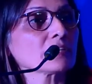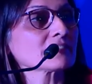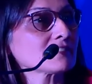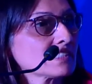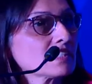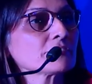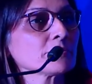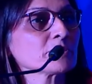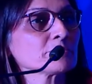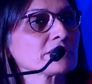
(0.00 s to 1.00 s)
Let's learn
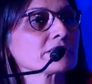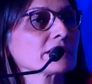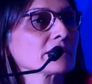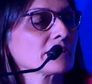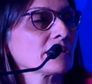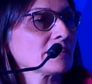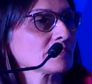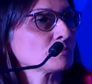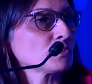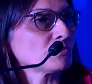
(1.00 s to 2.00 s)
from the mistake and
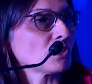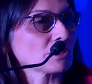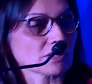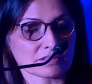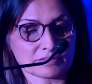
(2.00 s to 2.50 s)
let's move on.